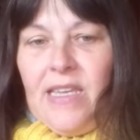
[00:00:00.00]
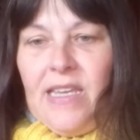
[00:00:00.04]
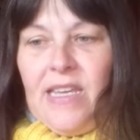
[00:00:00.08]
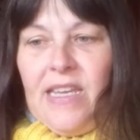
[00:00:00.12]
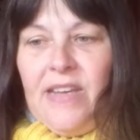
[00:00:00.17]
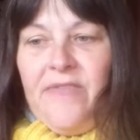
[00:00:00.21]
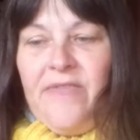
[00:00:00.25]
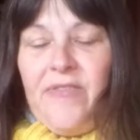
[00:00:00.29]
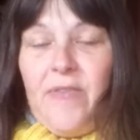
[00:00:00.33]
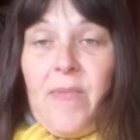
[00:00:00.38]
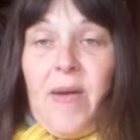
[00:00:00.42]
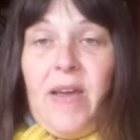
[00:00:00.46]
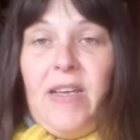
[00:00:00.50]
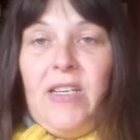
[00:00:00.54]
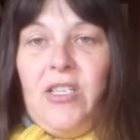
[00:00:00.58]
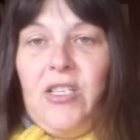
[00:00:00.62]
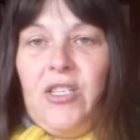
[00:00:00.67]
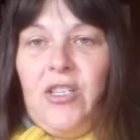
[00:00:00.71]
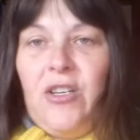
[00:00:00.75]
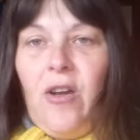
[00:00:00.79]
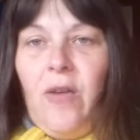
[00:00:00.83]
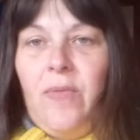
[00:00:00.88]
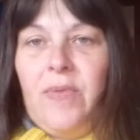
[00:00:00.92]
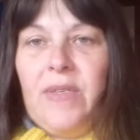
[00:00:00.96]

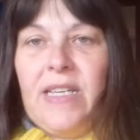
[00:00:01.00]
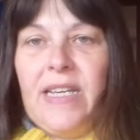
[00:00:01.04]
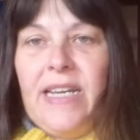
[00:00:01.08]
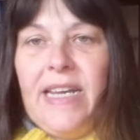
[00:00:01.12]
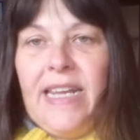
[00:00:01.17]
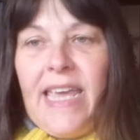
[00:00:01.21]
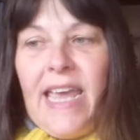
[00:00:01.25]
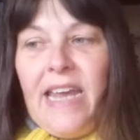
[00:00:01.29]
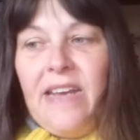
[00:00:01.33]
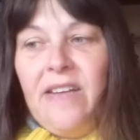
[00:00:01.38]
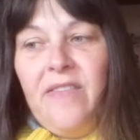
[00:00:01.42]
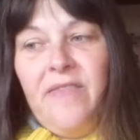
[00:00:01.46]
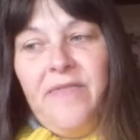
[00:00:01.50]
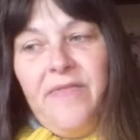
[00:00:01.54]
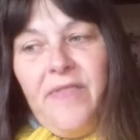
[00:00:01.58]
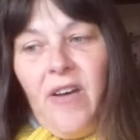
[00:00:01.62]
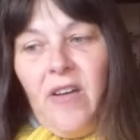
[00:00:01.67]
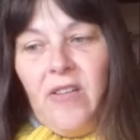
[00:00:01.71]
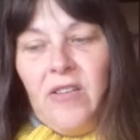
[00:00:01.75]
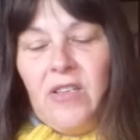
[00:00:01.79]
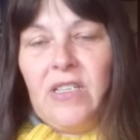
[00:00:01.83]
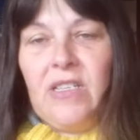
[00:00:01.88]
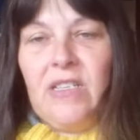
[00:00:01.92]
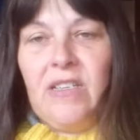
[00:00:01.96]
information I was going to get in
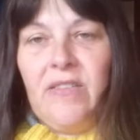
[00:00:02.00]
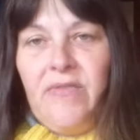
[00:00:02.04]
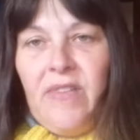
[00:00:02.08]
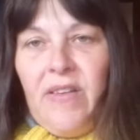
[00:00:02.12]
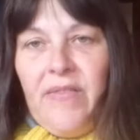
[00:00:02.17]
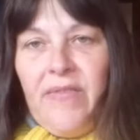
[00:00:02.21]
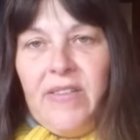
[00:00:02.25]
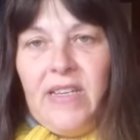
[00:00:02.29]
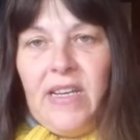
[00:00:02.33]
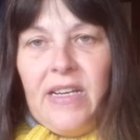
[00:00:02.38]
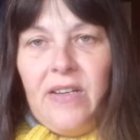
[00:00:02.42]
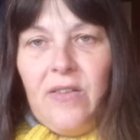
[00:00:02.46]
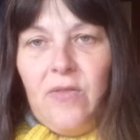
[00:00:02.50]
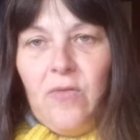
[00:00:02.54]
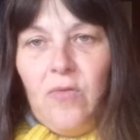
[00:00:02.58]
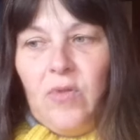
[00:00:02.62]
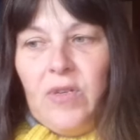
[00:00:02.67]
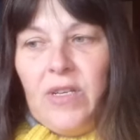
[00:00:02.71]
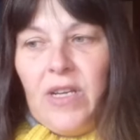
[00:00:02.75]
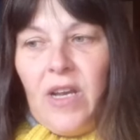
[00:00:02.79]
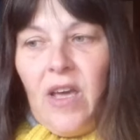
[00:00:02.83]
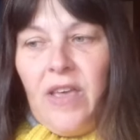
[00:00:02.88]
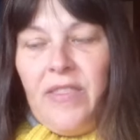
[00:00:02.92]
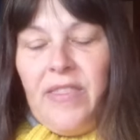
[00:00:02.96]
advance, because I've never done an
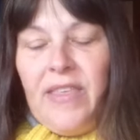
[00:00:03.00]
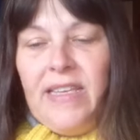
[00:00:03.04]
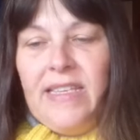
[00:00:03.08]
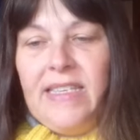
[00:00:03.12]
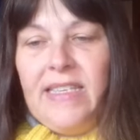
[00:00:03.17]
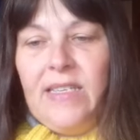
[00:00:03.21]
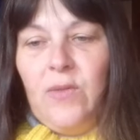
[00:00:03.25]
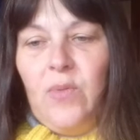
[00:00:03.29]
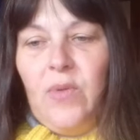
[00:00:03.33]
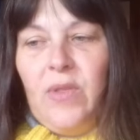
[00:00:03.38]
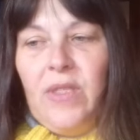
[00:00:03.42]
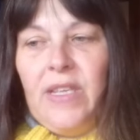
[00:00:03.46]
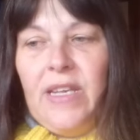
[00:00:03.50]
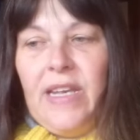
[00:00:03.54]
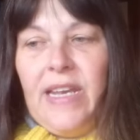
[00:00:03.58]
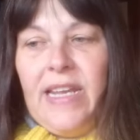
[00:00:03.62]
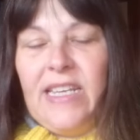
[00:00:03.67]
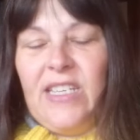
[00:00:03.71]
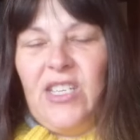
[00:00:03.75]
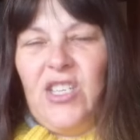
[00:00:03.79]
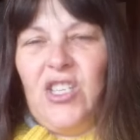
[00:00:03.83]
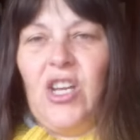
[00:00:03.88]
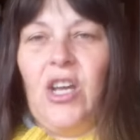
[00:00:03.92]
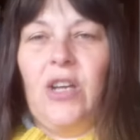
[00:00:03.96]
order like this. It's with an
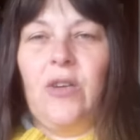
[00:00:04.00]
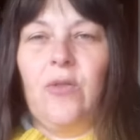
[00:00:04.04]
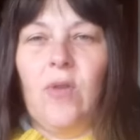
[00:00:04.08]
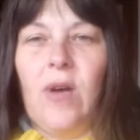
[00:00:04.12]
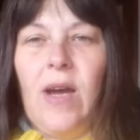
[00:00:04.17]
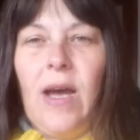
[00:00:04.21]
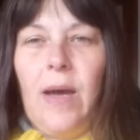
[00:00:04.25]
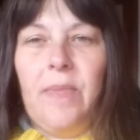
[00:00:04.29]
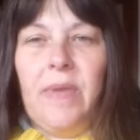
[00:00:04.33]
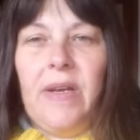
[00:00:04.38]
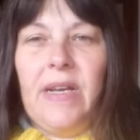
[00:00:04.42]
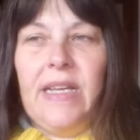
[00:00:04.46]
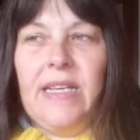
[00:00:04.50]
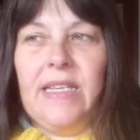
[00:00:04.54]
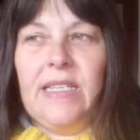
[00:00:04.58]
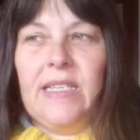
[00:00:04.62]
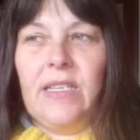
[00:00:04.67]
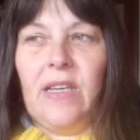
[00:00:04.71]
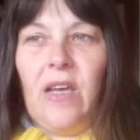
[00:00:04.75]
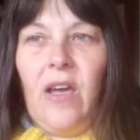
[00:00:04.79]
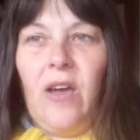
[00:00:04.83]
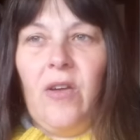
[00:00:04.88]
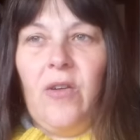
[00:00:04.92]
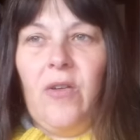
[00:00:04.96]
external company,
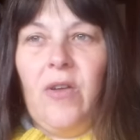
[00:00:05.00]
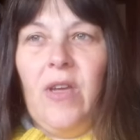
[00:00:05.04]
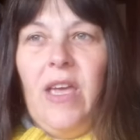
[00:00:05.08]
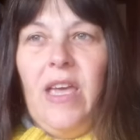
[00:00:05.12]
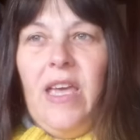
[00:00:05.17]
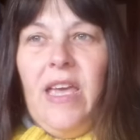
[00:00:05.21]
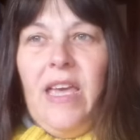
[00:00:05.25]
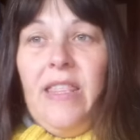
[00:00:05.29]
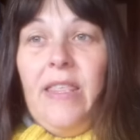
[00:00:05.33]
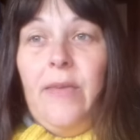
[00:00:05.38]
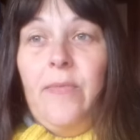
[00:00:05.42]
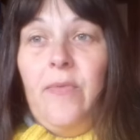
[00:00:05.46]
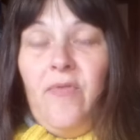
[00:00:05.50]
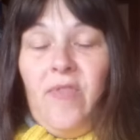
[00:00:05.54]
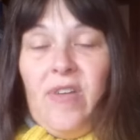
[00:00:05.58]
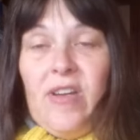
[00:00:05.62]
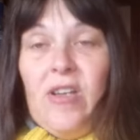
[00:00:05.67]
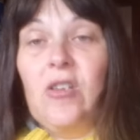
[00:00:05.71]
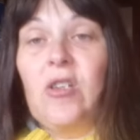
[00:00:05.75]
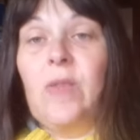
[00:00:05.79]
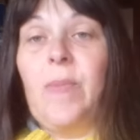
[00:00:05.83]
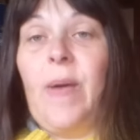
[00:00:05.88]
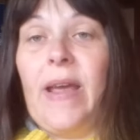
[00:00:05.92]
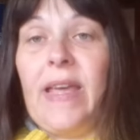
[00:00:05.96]
so they were really
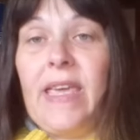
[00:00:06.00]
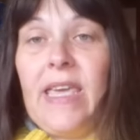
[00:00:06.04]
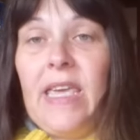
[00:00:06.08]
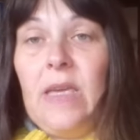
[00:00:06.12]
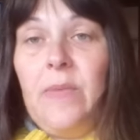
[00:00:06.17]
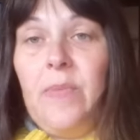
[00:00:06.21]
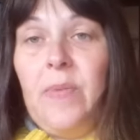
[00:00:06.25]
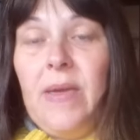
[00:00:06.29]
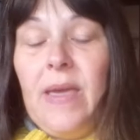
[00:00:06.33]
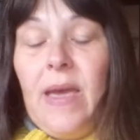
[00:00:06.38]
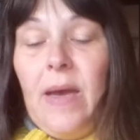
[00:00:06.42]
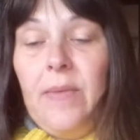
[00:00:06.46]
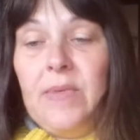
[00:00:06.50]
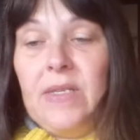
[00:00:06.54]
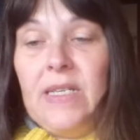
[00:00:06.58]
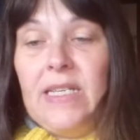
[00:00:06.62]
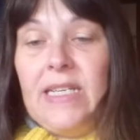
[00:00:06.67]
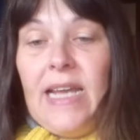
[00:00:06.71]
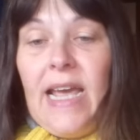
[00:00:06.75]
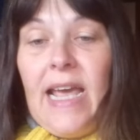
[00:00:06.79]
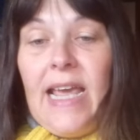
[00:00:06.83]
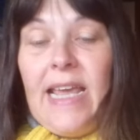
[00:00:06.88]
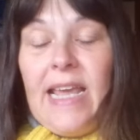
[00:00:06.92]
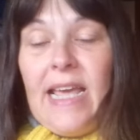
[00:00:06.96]
good about keeping up to
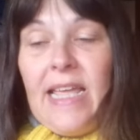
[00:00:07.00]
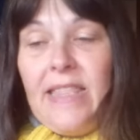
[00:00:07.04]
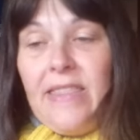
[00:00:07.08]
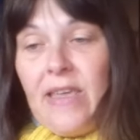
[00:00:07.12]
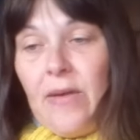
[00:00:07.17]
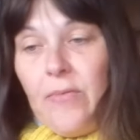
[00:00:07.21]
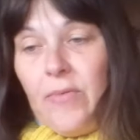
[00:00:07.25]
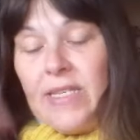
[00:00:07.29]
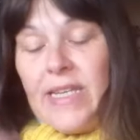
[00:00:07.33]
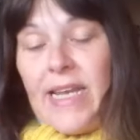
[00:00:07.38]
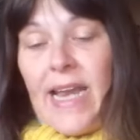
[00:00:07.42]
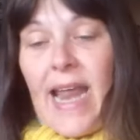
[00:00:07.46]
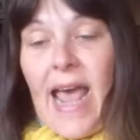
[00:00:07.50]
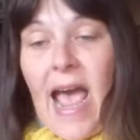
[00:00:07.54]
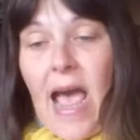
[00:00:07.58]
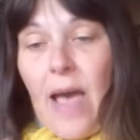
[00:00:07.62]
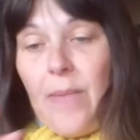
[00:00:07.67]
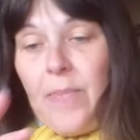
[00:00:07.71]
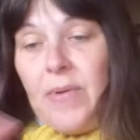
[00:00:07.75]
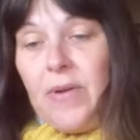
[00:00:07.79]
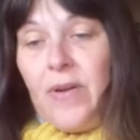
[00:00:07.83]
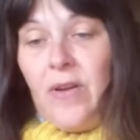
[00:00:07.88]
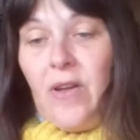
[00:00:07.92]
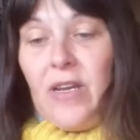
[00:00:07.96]
date, and there was an
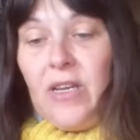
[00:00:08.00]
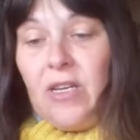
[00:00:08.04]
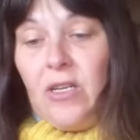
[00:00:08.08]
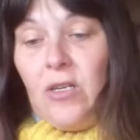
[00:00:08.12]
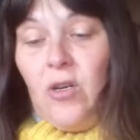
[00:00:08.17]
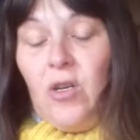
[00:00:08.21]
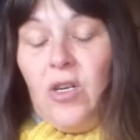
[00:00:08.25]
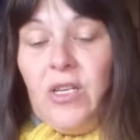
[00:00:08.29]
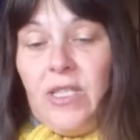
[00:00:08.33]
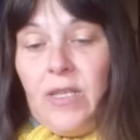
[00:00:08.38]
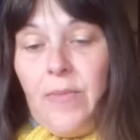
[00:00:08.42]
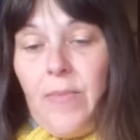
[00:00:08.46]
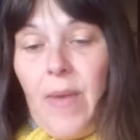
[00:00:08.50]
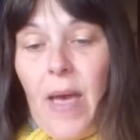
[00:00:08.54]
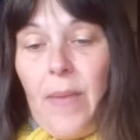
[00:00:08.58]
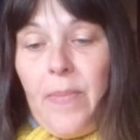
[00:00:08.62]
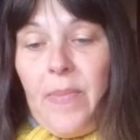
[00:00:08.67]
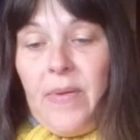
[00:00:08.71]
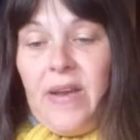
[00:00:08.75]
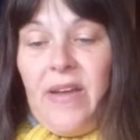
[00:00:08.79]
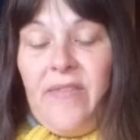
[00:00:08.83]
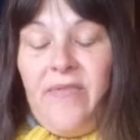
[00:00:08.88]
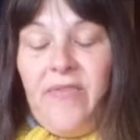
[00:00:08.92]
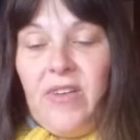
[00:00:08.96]
app and I could look at the
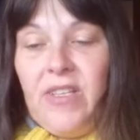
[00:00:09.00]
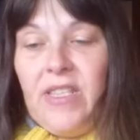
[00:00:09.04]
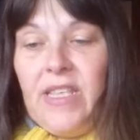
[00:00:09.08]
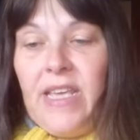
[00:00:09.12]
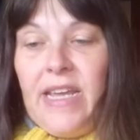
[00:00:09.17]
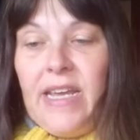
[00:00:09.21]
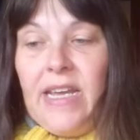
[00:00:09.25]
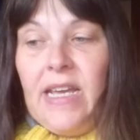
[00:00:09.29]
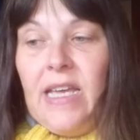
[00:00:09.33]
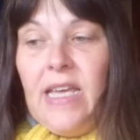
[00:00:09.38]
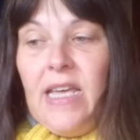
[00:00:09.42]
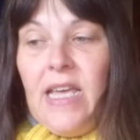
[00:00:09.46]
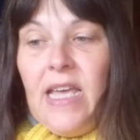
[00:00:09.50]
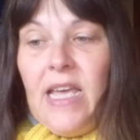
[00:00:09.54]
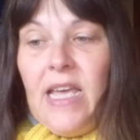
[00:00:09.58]
map and everything,